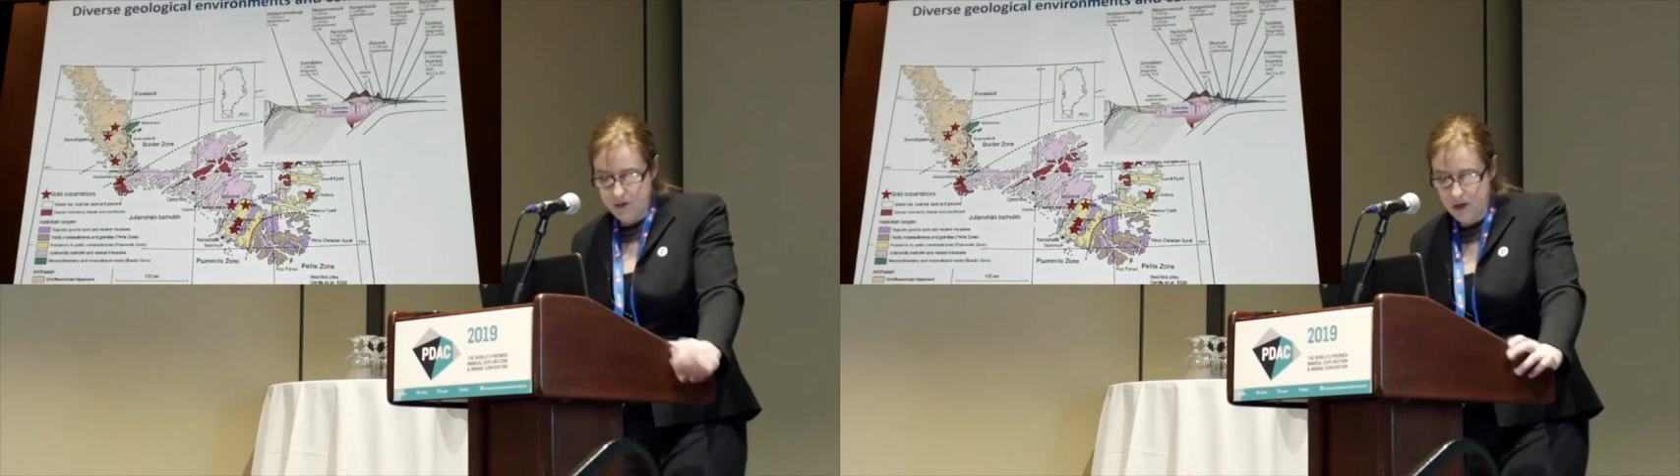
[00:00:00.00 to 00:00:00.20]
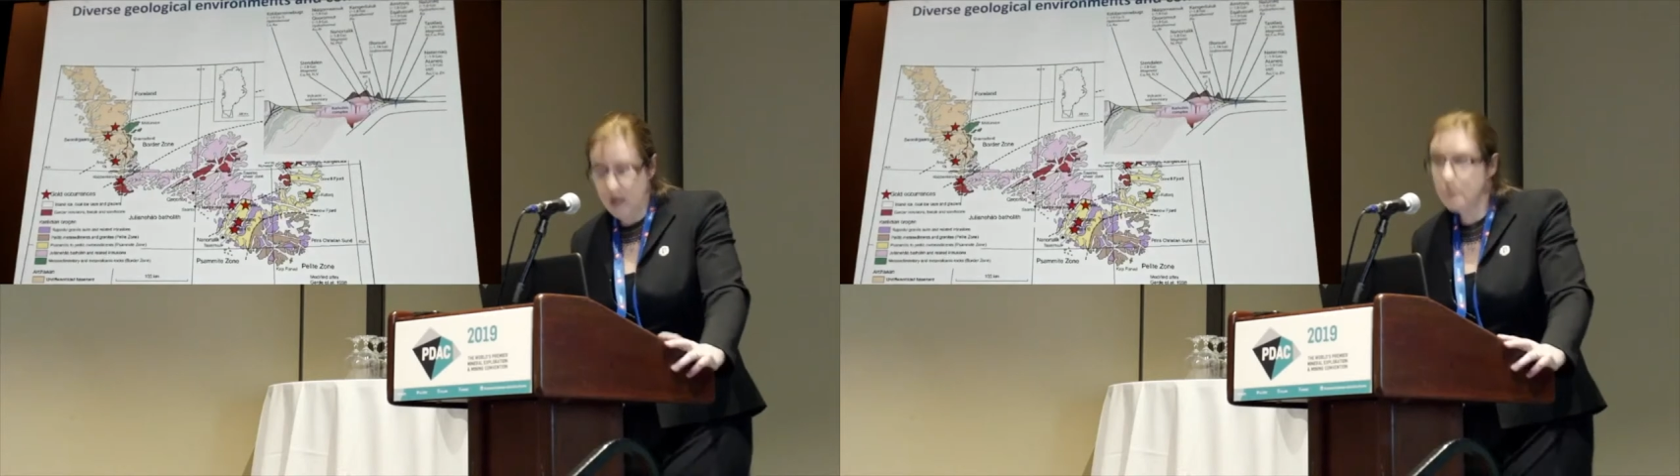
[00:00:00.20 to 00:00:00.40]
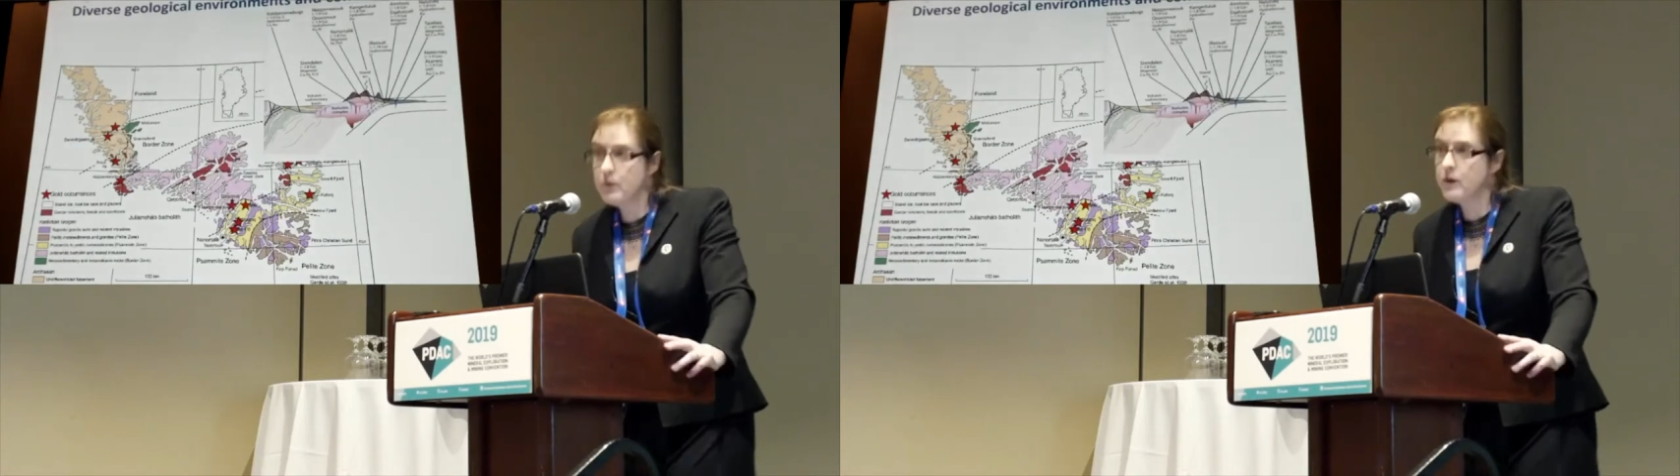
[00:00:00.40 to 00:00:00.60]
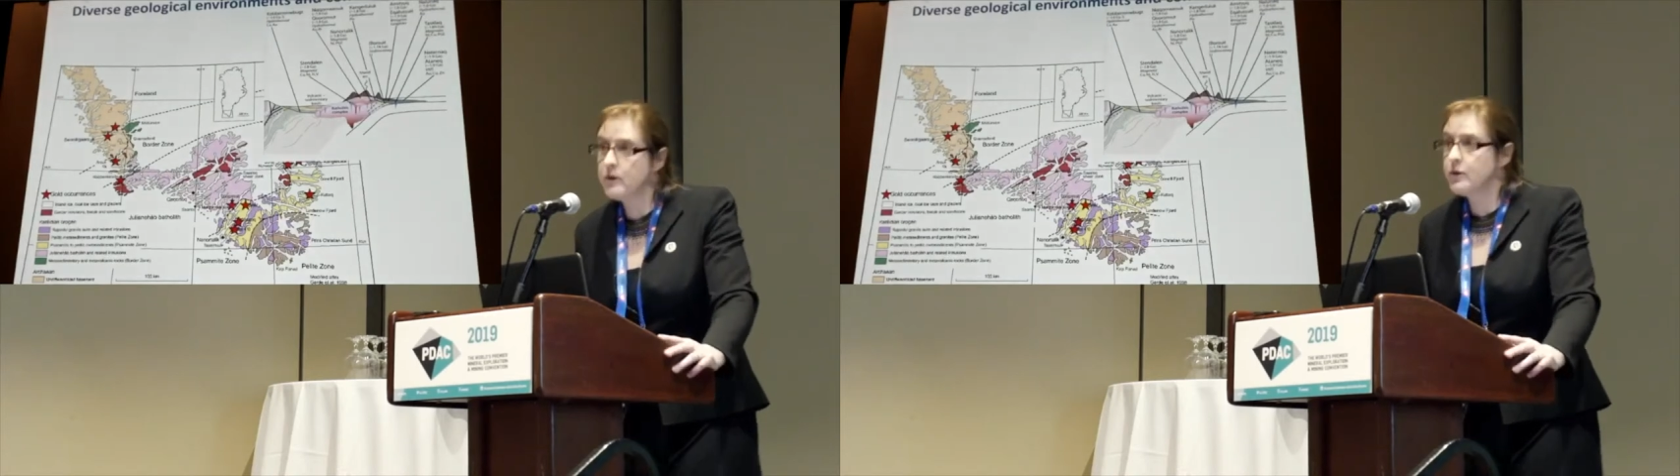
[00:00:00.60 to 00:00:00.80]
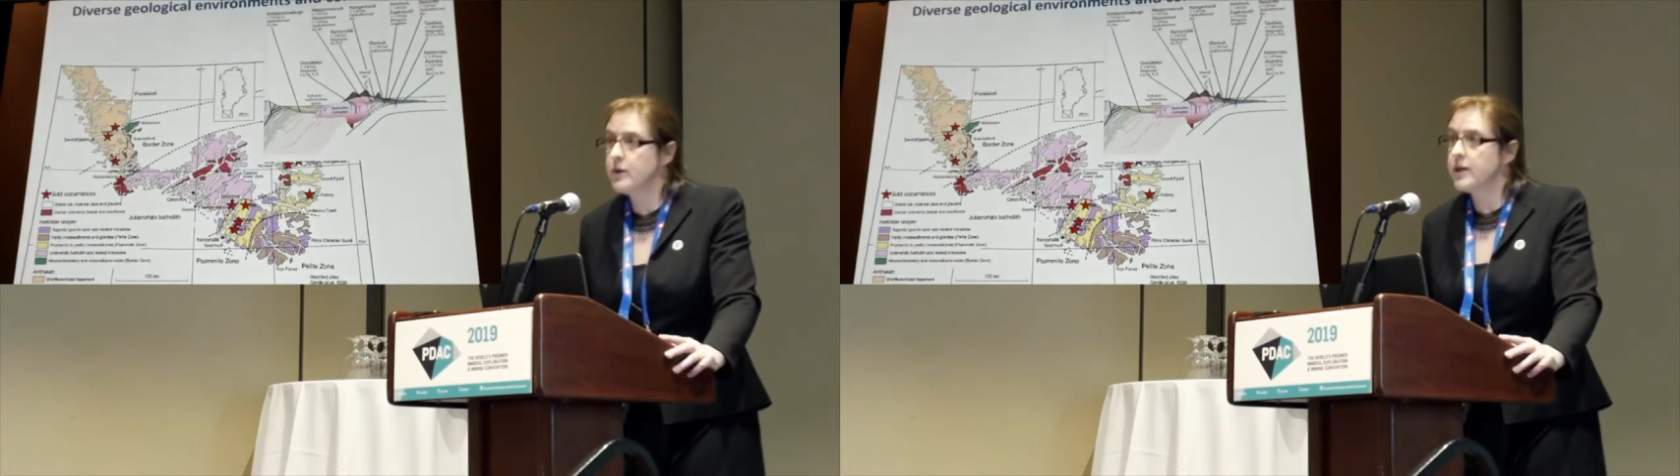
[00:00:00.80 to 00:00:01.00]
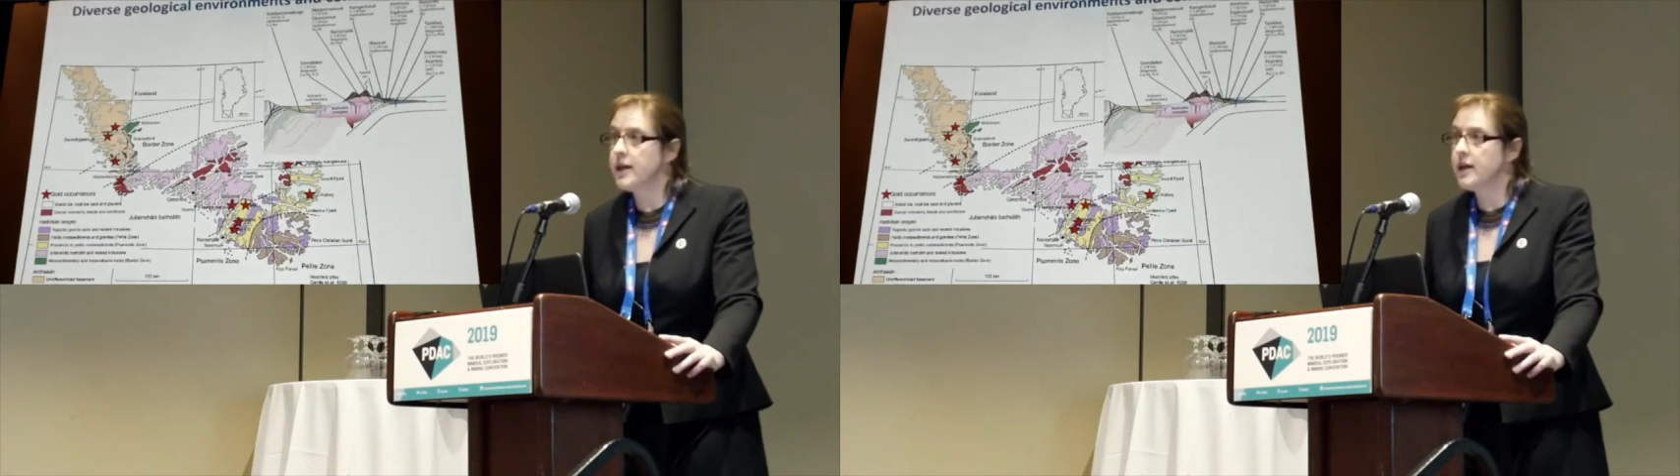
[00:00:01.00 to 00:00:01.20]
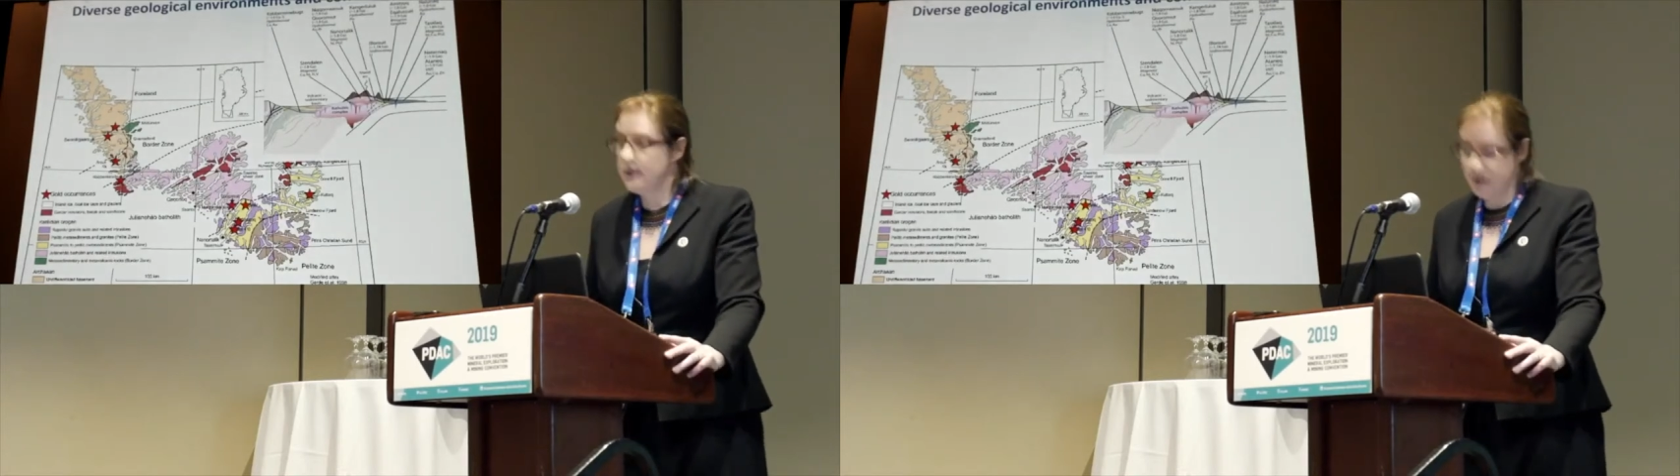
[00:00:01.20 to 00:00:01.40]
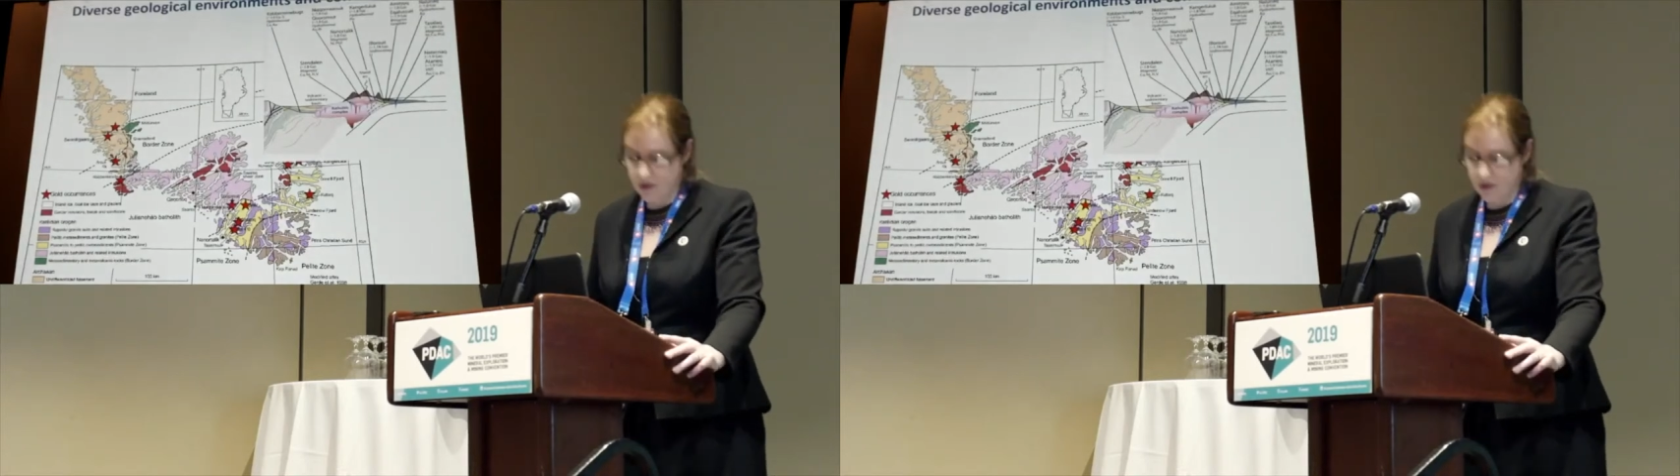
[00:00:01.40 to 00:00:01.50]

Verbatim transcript: The juvenile Proterozoic